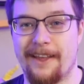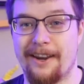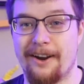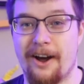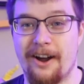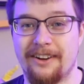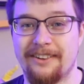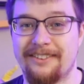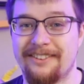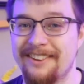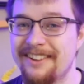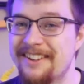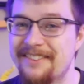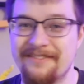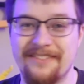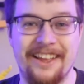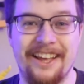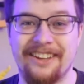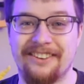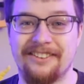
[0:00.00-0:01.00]
and honestly,
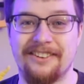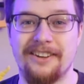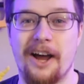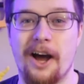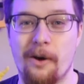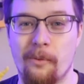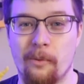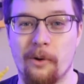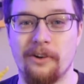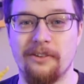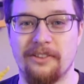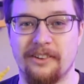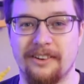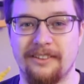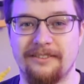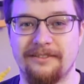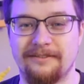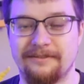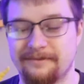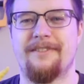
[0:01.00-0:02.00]
it's not worth it.
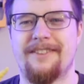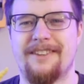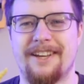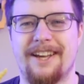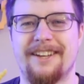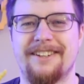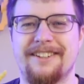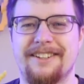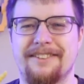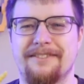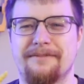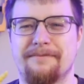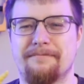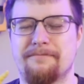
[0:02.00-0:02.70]
The ending